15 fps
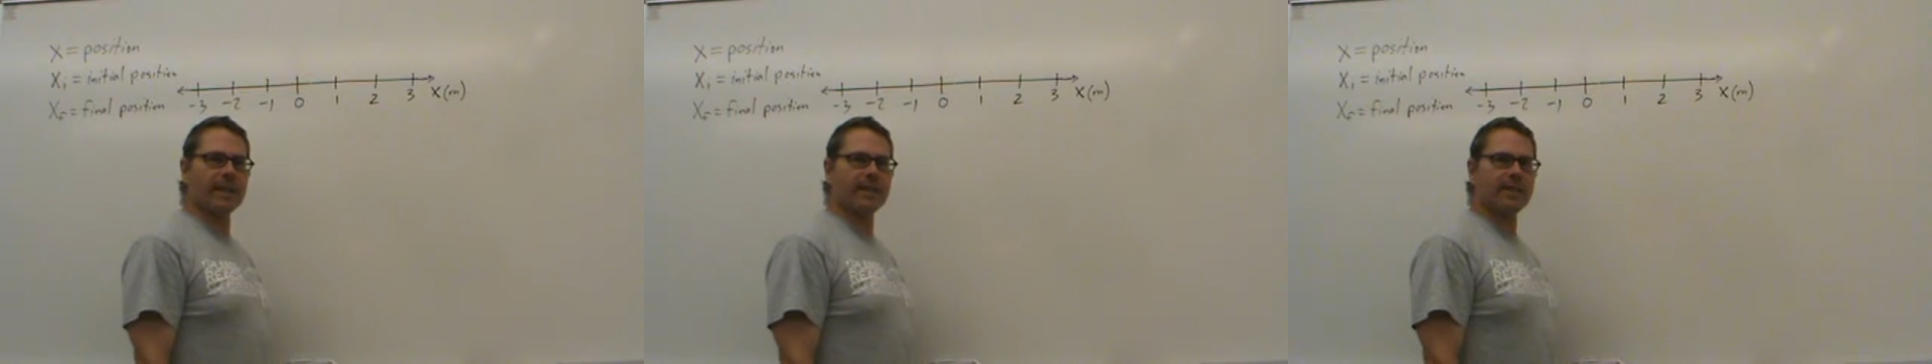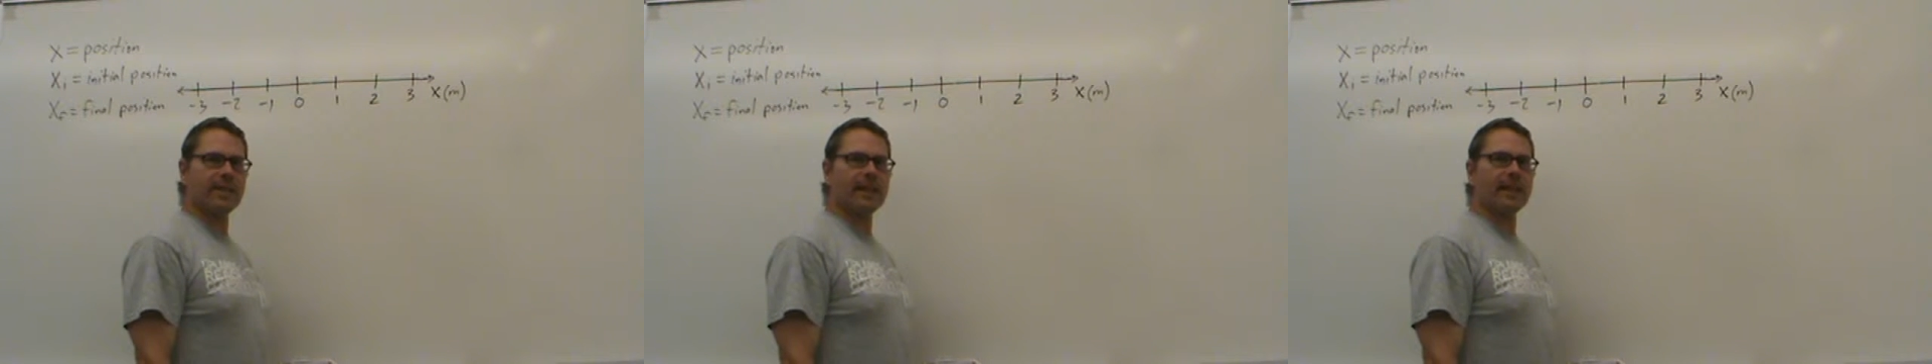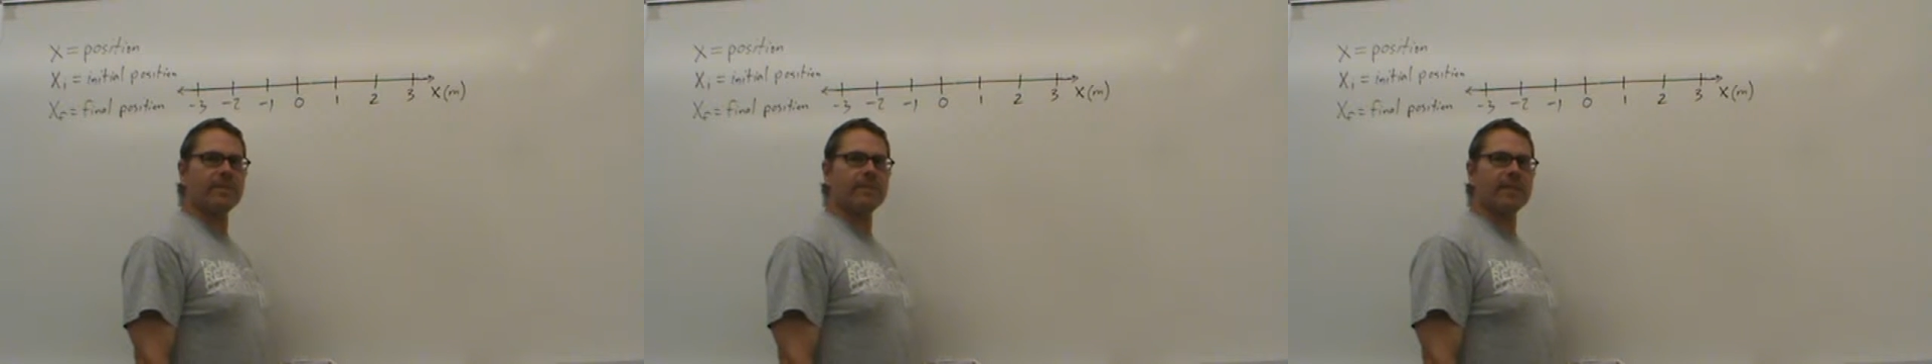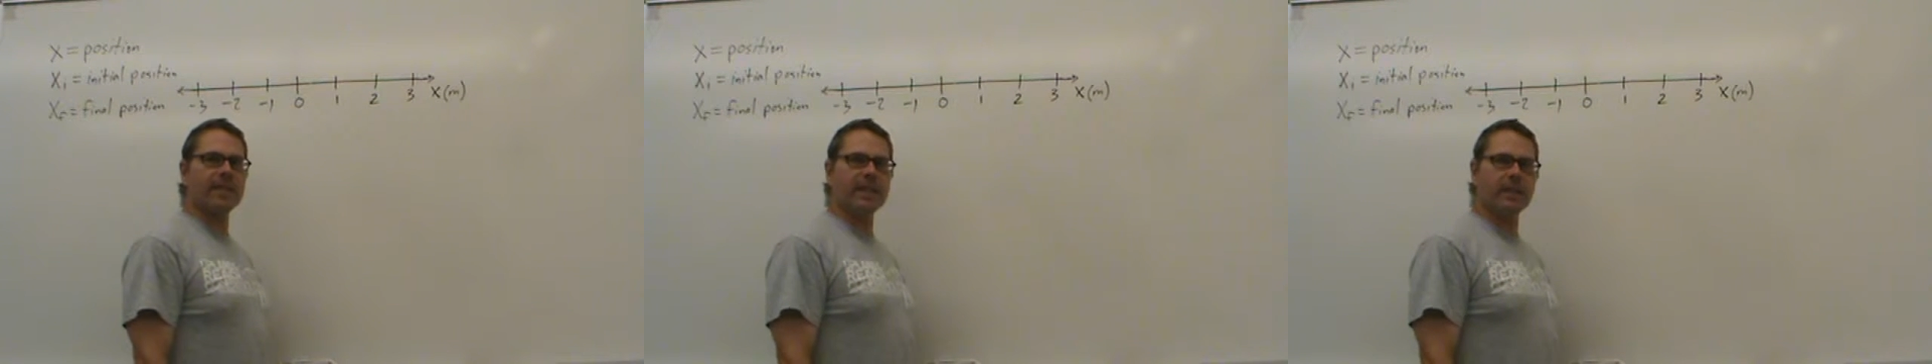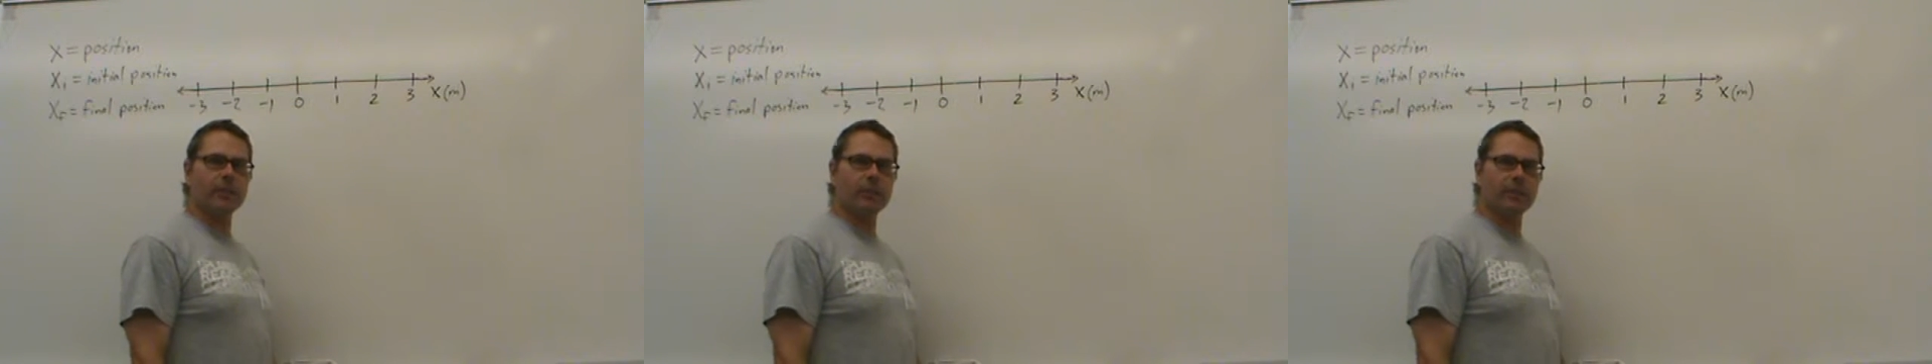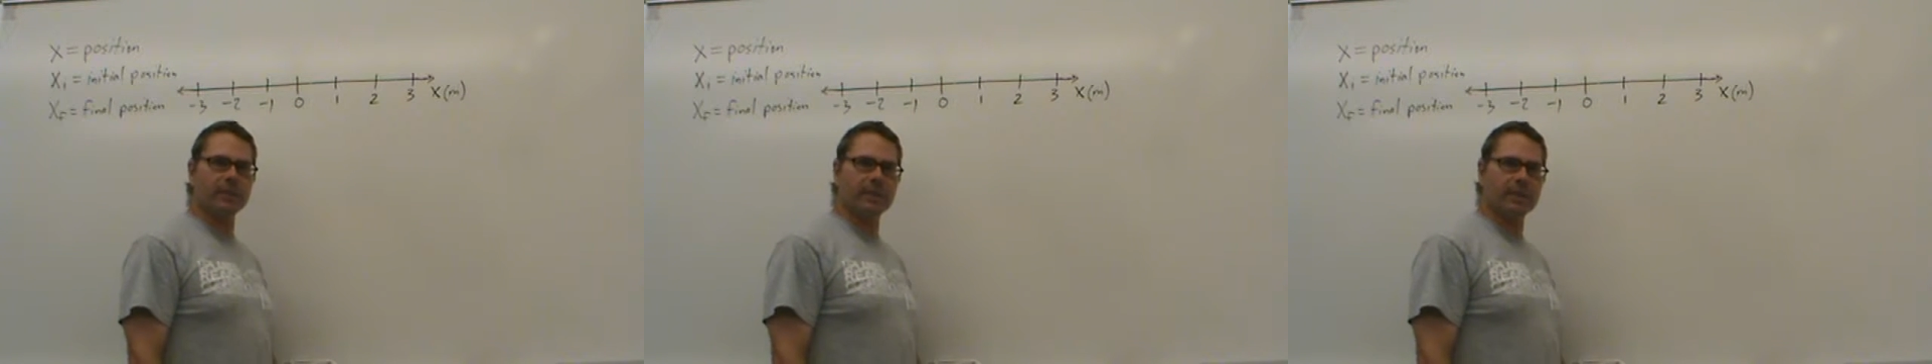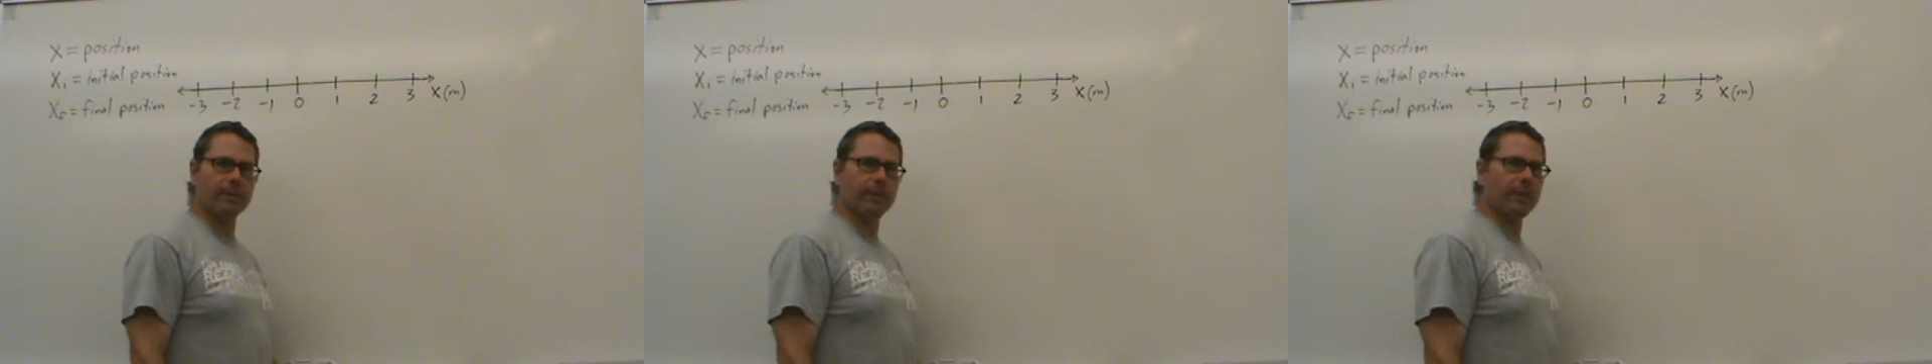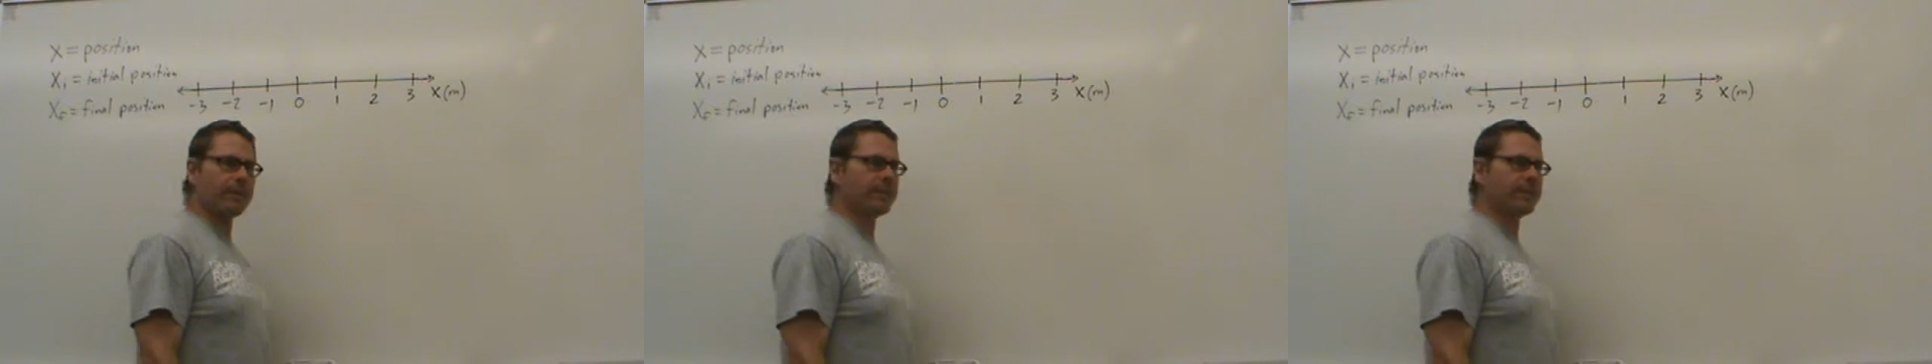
at time t equals 0